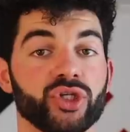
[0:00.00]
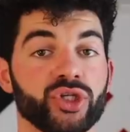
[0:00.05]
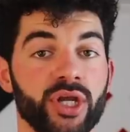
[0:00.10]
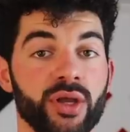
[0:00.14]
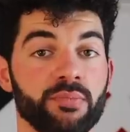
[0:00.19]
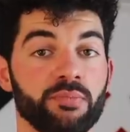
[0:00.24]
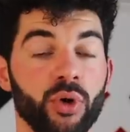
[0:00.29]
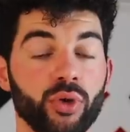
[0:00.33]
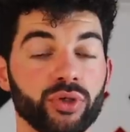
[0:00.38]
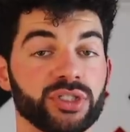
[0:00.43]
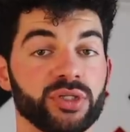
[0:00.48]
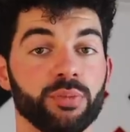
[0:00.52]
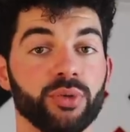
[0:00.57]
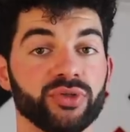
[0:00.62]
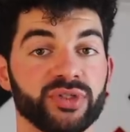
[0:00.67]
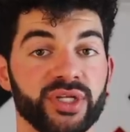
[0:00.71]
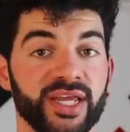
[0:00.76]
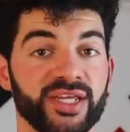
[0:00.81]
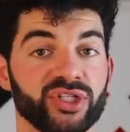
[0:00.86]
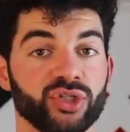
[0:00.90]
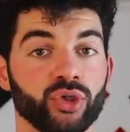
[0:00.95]
gym multiple
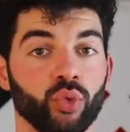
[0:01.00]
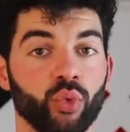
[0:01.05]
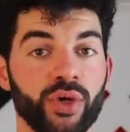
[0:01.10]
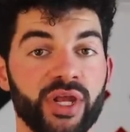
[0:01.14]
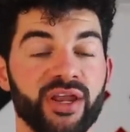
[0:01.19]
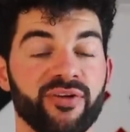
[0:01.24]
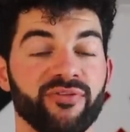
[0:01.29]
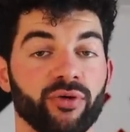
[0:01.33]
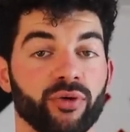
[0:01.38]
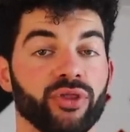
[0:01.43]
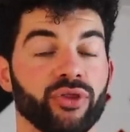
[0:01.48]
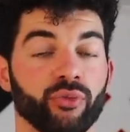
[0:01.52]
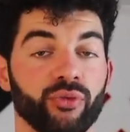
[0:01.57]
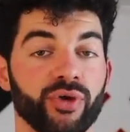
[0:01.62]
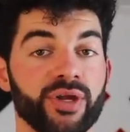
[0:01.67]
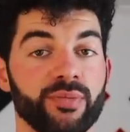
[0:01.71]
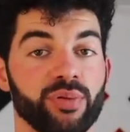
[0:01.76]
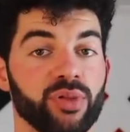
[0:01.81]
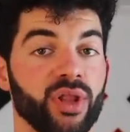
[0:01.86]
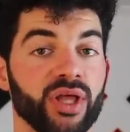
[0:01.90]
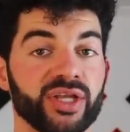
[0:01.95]
days a week for
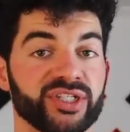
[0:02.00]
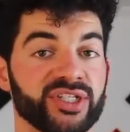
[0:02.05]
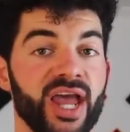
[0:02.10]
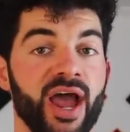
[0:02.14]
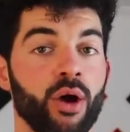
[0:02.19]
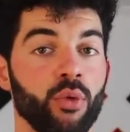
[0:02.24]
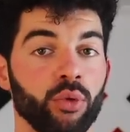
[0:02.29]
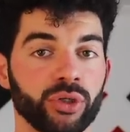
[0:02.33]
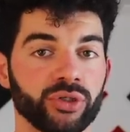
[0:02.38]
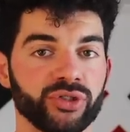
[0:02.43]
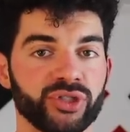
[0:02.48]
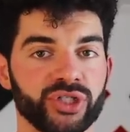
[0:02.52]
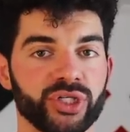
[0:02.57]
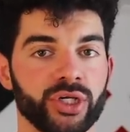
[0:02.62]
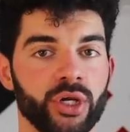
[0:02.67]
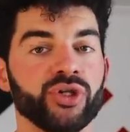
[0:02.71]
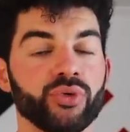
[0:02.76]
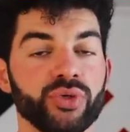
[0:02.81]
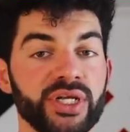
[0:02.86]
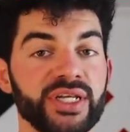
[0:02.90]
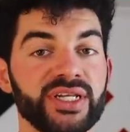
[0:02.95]
three plus hours,
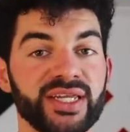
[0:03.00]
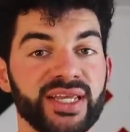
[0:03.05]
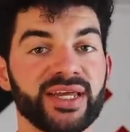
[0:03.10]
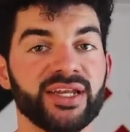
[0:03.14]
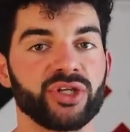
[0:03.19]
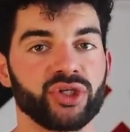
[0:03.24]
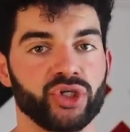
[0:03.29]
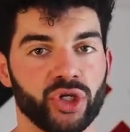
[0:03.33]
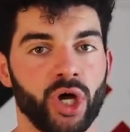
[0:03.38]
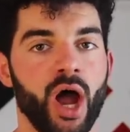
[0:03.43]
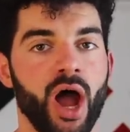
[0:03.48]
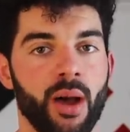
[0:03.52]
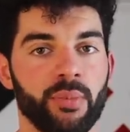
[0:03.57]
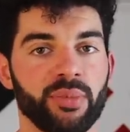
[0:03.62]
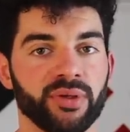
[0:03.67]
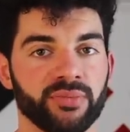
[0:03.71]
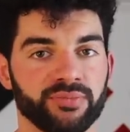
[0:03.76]
you need to get a job.